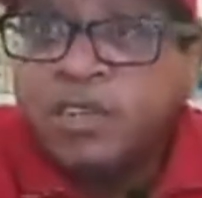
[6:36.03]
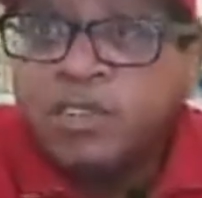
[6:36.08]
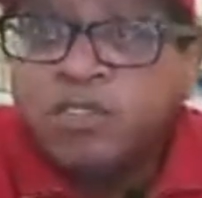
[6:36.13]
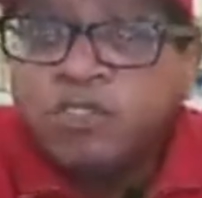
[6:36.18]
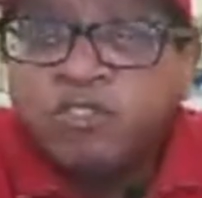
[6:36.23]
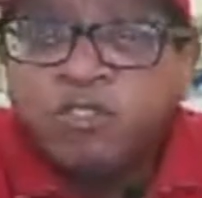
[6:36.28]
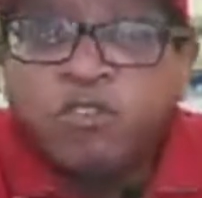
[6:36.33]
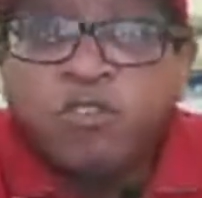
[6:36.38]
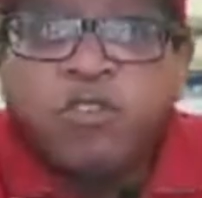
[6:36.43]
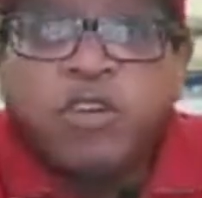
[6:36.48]

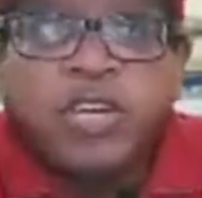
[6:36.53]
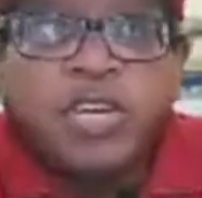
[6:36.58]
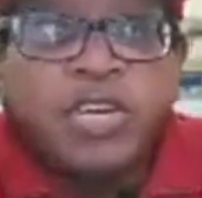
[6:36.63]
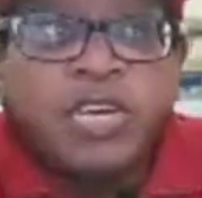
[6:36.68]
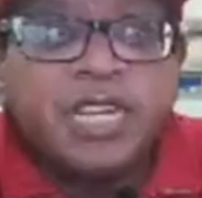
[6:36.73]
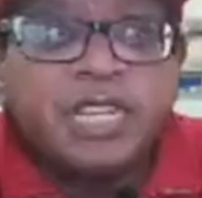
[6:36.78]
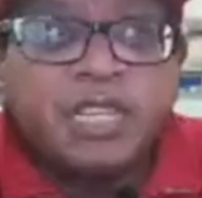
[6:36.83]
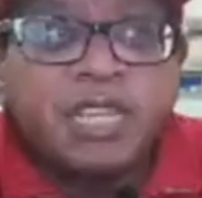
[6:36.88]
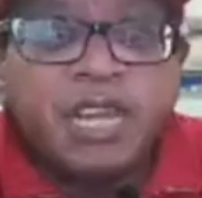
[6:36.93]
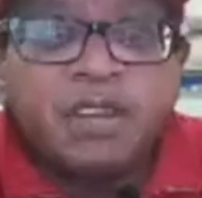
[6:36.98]
So you can
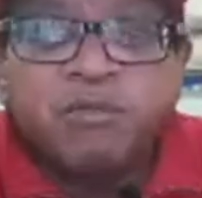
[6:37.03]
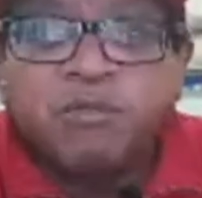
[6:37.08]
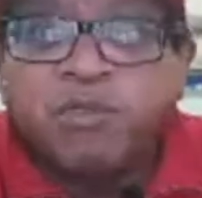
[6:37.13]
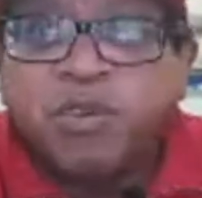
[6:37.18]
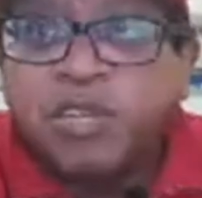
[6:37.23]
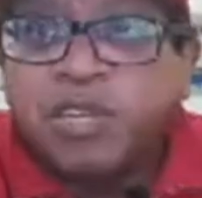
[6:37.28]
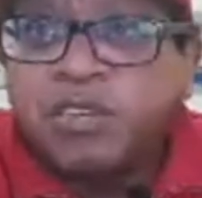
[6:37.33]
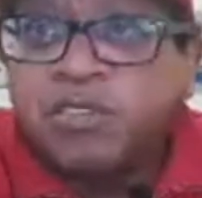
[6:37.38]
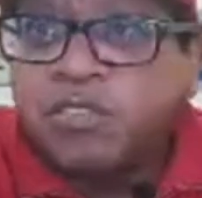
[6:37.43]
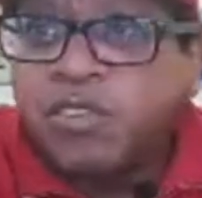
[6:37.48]
get that for
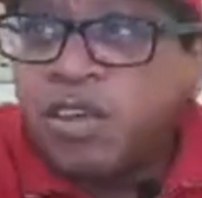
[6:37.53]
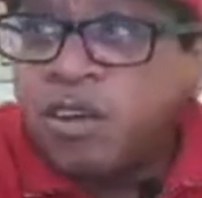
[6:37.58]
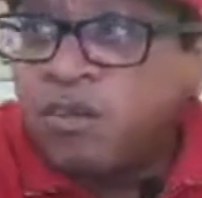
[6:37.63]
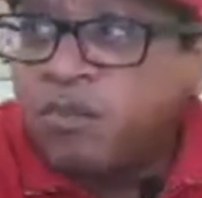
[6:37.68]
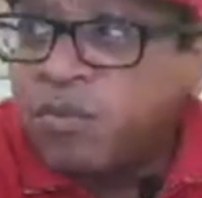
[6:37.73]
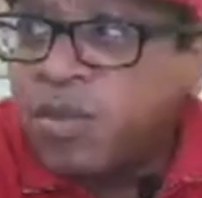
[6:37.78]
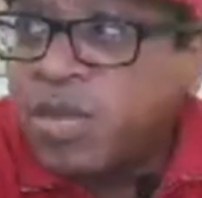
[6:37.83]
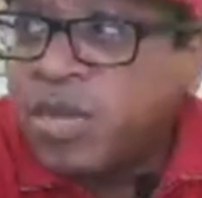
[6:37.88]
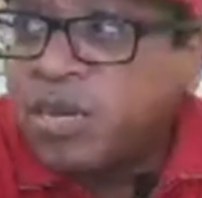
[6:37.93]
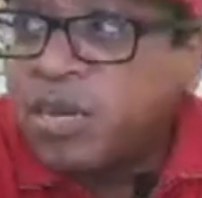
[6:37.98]
yourself
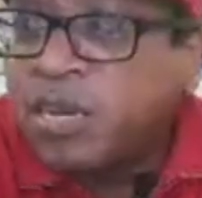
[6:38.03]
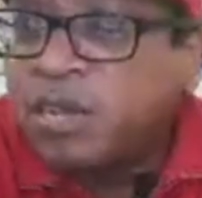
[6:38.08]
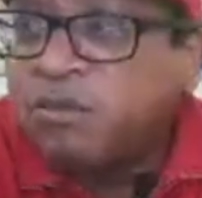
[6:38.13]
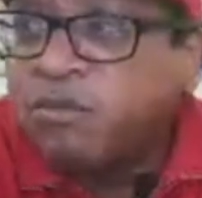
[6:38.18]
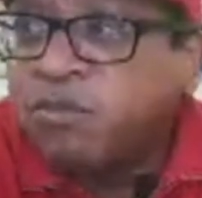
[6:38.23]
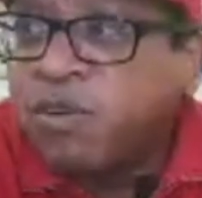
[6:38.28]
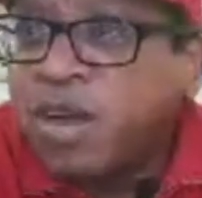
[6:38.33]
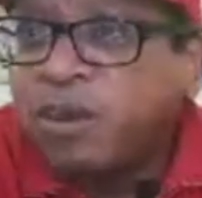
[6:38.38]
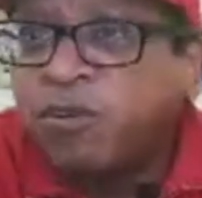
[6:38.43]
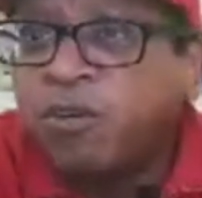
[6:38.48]
at, at
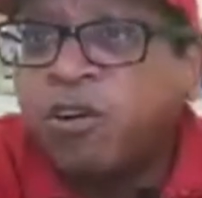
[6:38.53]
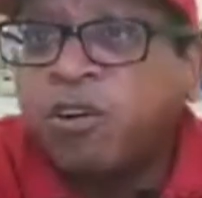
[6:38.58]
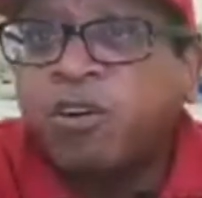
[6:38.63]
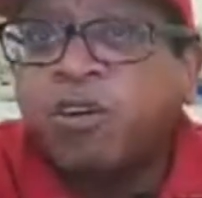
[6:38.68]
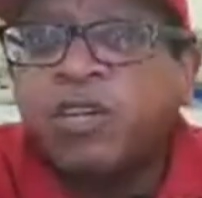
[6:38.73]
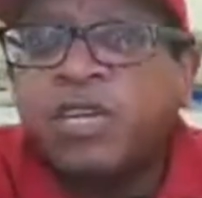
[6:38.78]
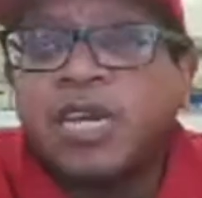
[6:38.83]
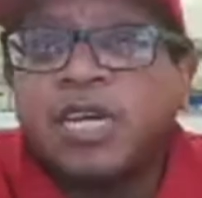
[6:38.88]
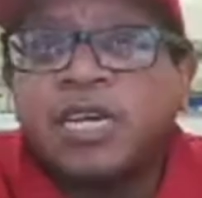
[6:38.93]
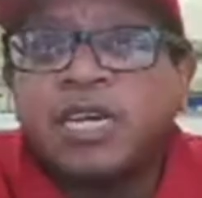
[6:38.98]

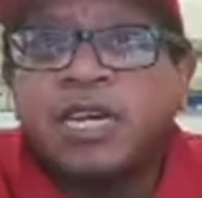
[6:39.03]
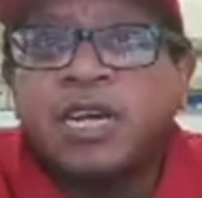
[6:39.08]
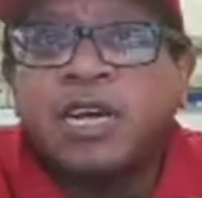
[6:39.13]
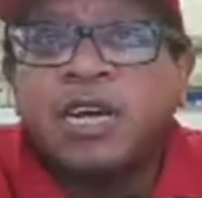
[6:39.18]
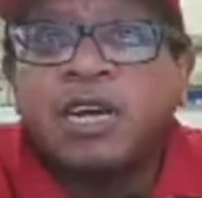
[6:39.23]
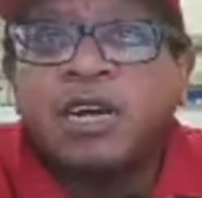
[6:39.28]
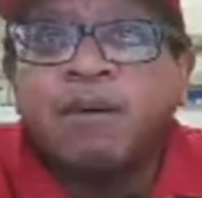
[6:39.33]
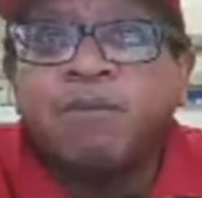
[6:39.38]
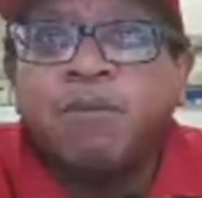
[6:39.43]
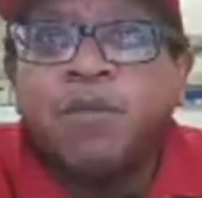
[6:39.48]

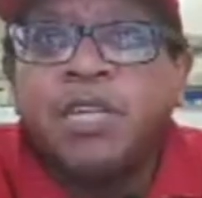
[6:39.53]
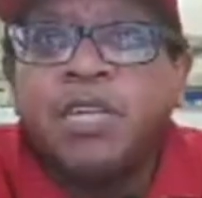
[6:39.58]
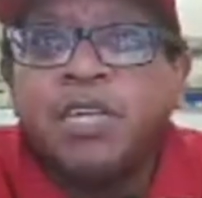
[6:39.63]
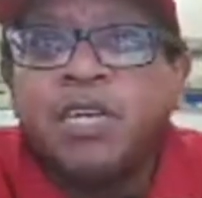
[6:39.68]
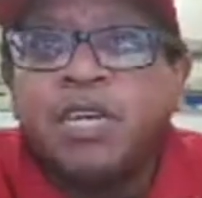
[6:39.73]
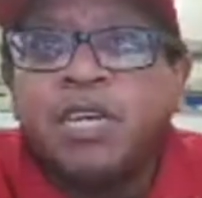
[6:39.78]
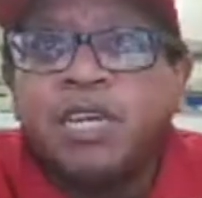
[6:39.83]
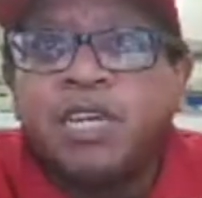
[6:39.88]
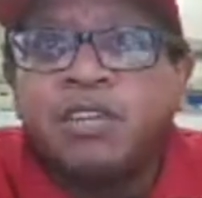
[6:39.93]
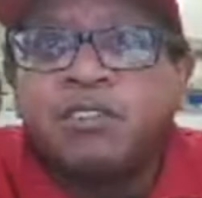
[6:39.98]
finalcall.com.
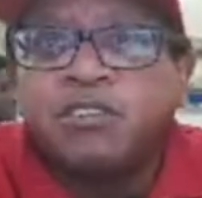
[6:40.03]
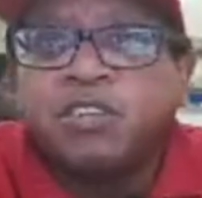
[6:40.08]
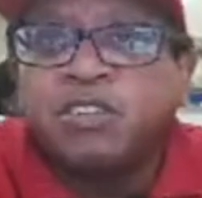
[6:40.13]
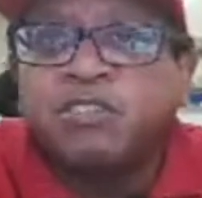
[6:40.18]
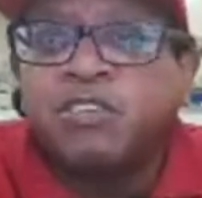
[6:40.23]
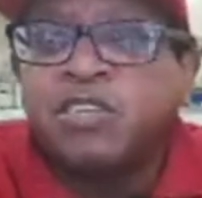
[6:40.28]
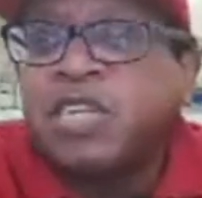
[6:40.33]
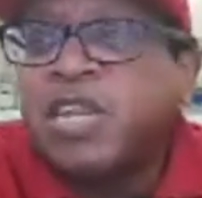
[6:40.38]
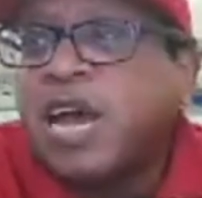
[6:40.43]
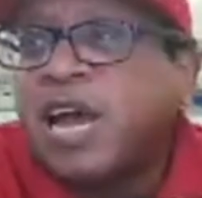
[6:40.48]
It's,
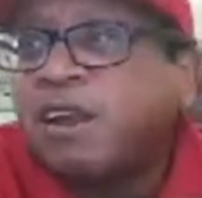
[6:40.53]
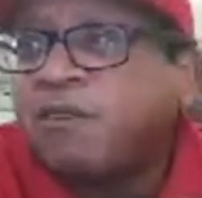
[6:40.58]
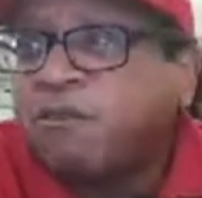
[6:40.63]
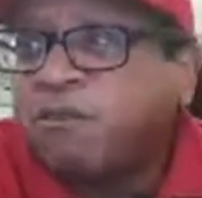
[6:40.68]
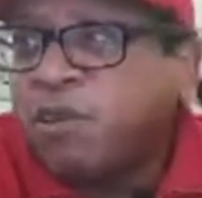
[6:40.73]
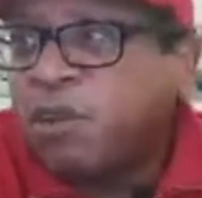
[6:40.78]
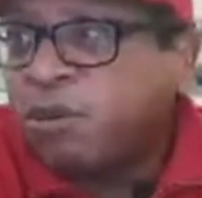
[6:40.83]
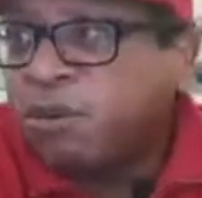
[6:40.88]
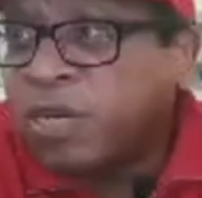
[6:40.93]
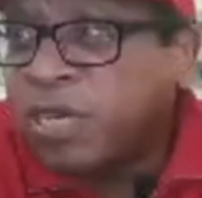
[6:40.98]
it's not
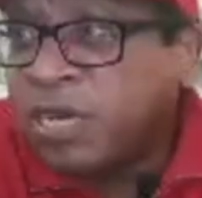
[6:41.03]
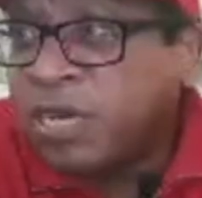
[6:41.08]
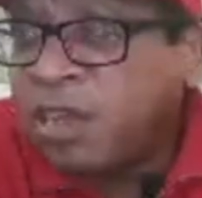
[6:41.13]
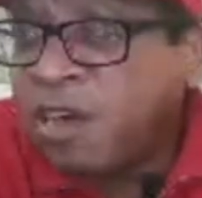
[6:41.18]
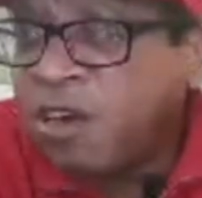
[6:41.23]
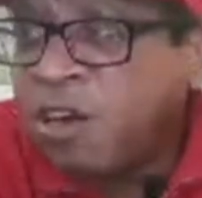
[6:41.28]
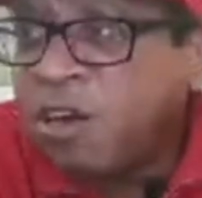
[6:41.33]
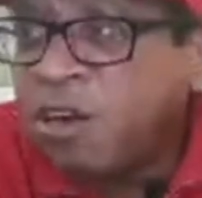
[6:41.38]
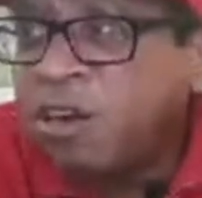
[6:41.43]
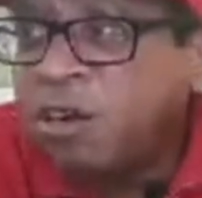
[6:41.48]
very
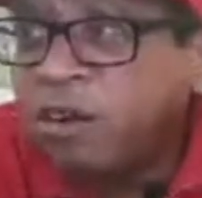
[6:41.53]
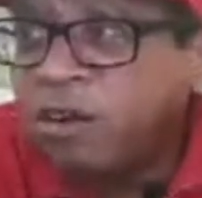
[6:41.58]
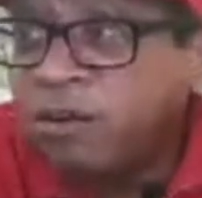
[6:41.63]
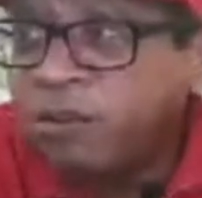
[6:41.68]
long,